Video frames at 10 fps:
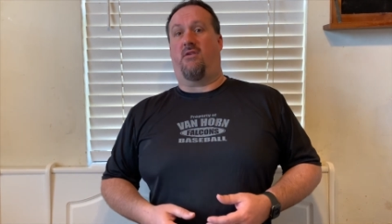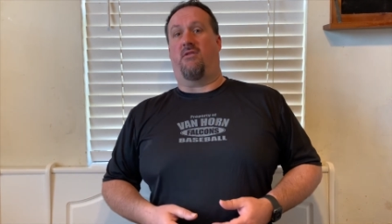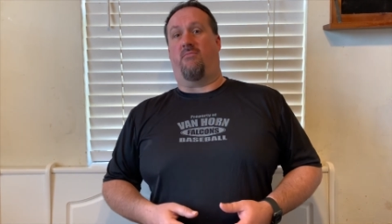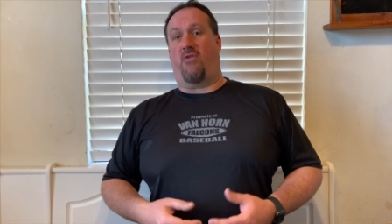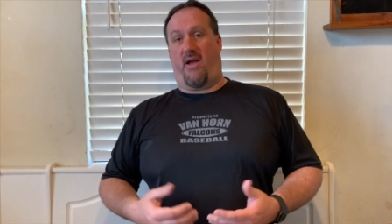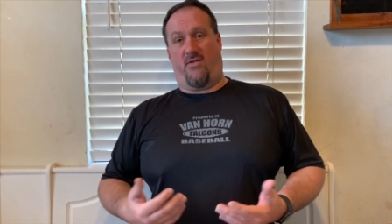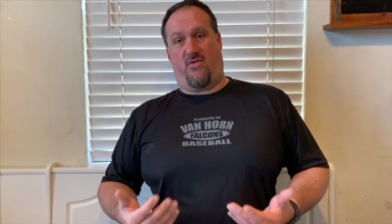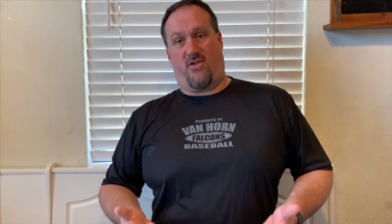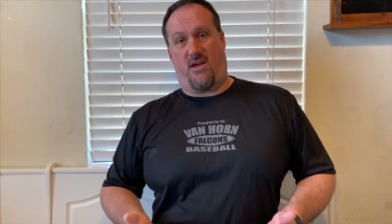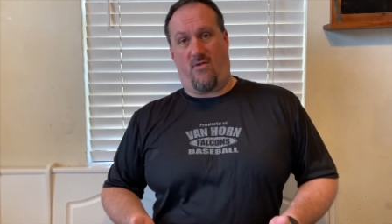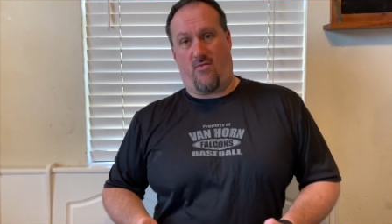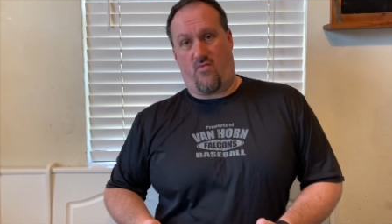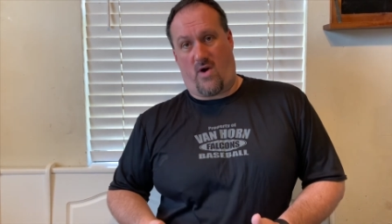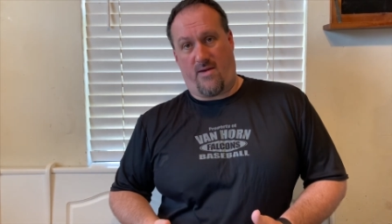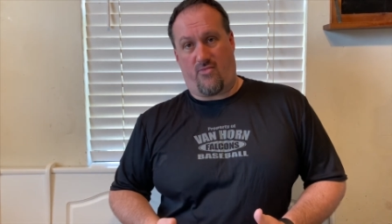the plane that the
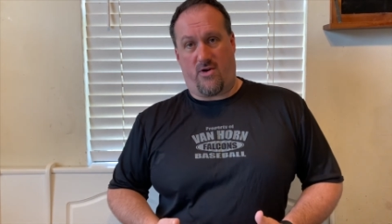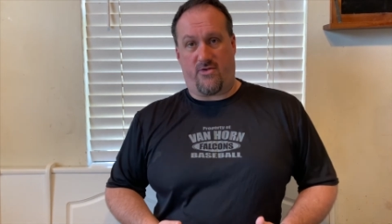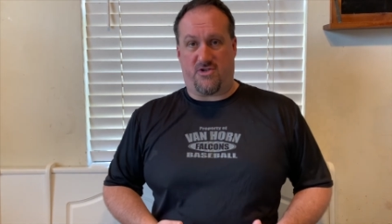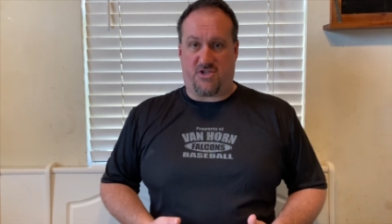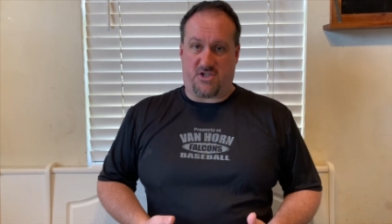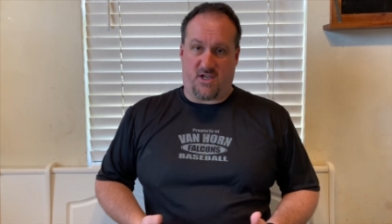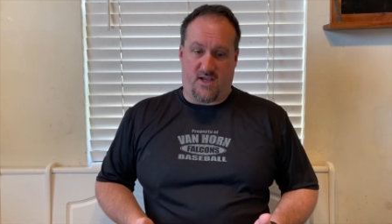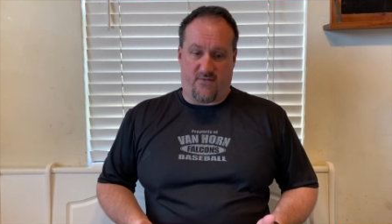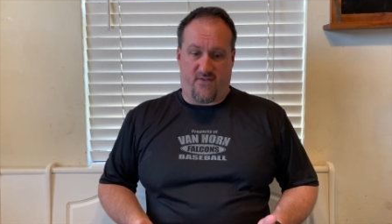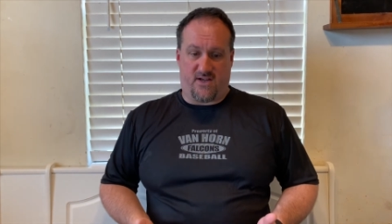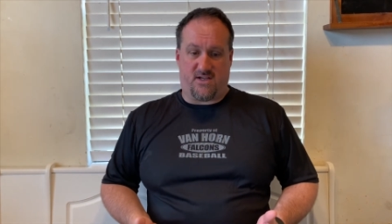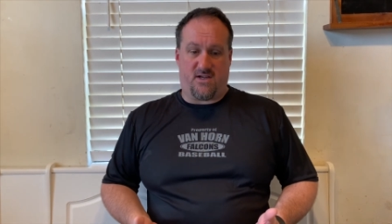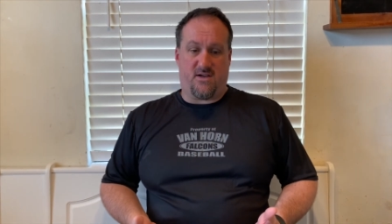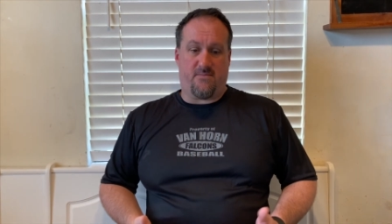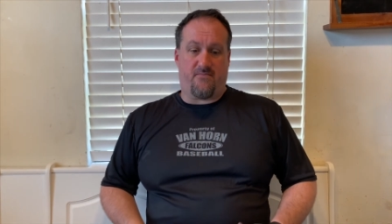Wright brothers invented.